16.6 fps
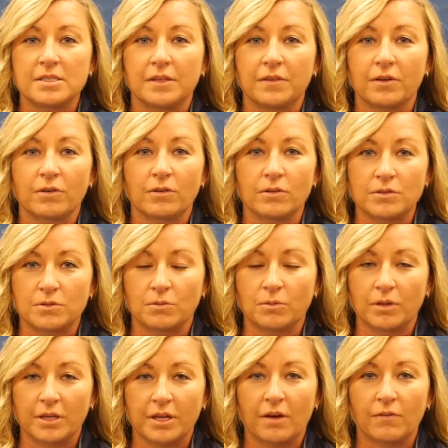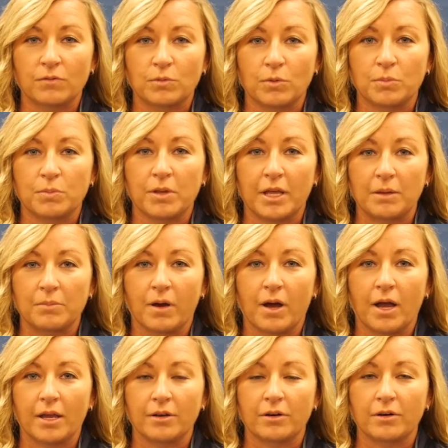and the girls are really comfortable playing
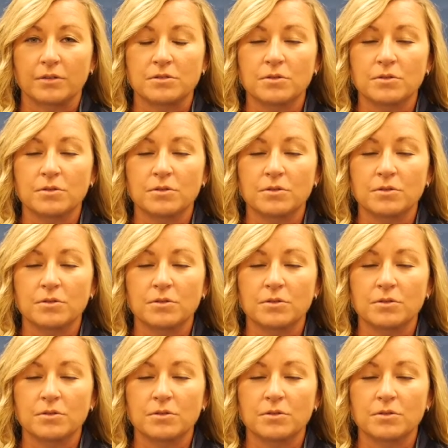behind her.